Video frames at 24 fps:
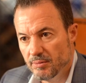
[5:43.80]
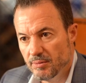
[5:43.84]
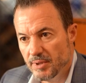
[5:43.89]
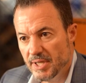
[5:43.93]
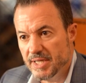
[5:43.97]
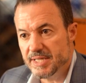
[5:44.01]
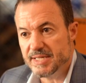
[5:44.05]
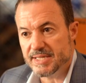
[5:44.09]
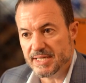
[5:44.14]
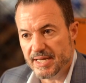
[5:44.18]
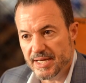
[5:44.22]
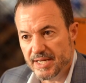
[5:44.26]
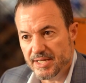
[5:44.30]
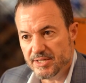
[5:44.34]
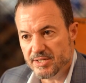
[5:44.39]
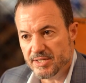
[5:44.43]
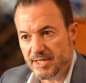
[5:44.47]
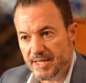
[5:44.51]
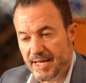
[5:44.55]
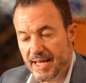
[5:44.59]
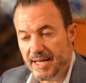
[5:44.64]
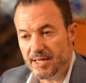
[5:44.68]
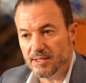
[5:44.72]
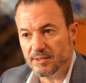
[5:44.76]
insights
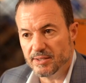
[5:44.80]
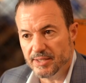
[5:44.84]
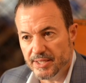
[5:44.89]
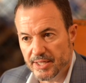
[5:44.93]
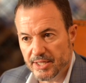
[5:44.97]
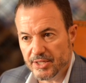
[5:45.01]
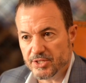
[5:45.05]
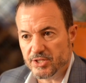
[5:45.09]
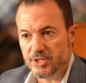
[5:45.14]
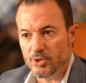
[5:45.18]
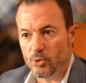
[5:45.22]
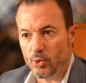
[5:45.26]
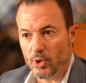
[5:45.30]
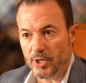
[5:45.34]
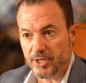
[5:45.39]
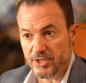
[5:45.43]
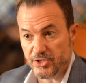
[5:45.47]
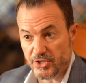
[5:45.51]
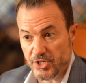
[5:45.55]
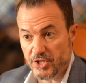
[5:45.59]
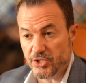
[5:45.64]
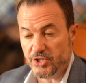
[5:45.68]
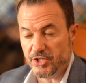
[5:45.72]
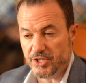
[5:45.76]
and analytics that
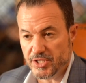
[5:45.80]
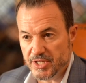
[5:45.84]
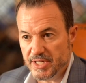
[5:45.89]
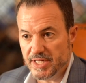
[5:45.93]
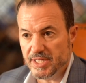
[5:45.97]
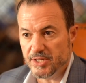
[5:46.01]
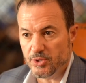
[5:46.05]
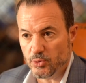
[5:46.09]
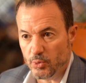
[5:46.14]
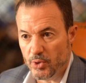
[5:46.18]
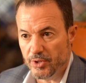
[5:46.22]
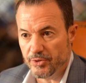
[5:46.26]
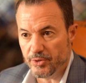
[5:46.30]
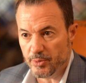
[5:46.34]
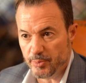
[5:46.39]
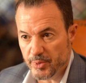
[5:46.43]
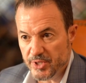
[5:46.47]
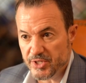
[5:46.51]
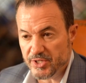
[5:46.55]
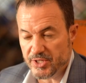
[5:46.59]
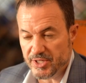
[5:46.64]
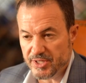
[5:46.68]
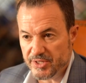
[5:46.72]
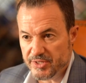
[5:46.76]
organizations need to run their
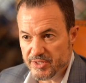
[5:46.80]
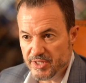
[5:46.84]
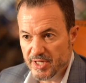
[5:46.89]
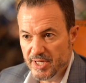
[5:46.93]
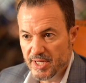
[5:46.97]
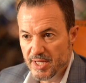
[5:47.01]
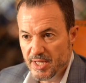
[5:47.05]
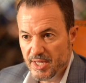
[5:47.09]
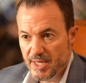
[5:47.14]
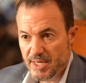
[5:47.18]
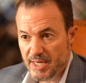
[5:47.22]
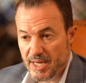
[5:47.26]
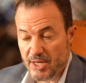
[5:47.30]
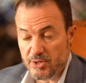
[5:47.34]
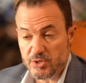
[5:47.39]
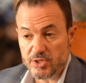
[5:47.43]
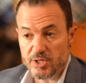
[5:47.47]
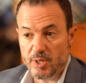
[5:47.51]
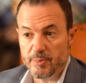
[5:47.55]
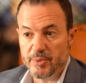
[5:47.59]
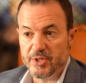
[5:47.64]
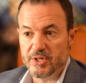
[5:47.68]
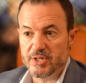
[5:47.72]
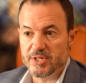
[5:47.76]
business. Now,
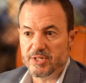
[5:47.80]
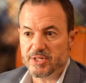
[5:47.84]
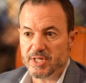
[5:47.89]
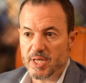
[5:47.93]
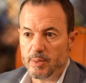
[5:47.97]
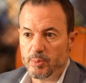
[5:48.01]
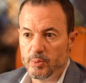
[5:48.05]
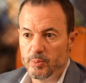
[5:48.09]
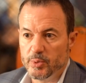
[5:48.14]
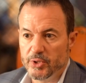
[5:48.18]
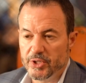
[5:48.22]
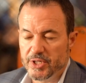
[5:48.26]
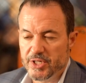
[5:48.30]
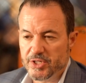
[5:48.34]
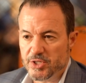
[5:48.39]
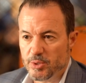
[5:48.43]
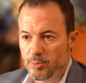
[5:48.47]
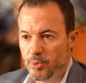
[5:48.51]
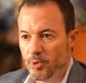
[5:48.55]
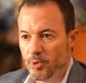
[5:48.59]
some of these capabilities are